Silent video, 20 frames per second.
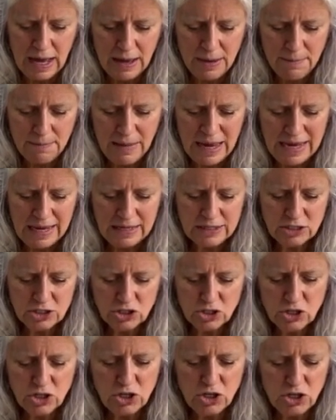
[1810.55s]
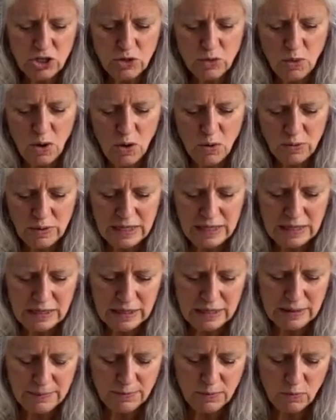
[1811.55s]
making sure you only
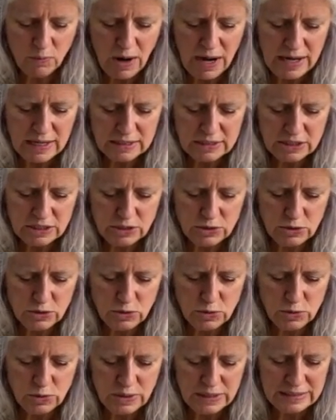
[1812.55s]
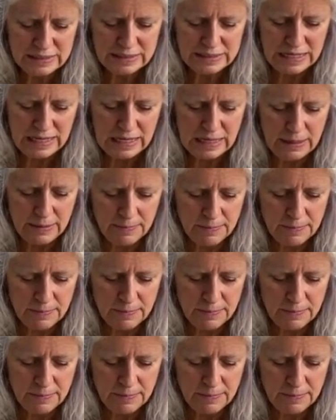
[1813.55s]
clip right to the seam.